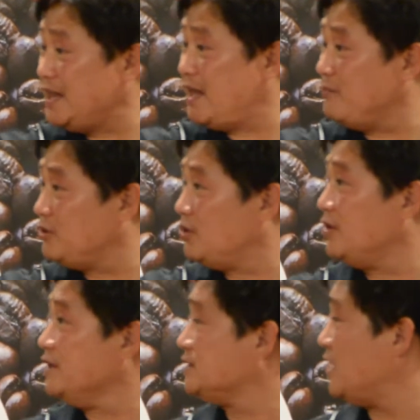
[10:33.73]
them to
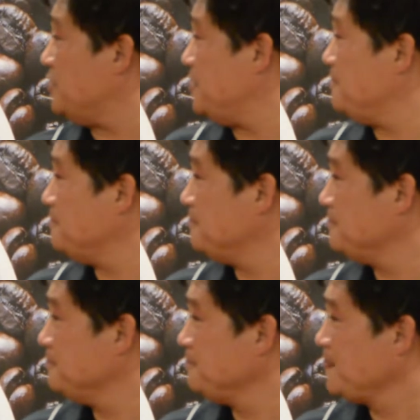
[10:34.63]
Orange County.
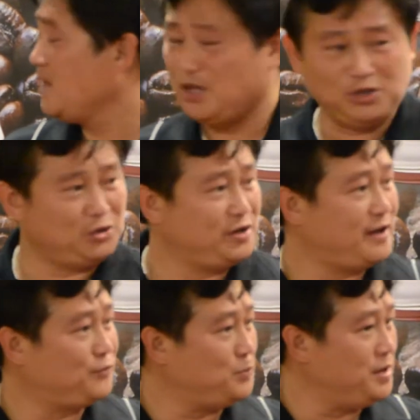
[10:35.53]
You don't have
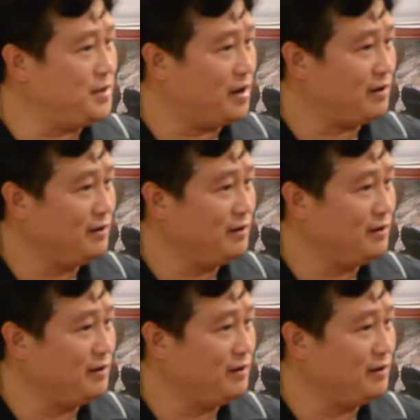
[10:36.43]
to be there.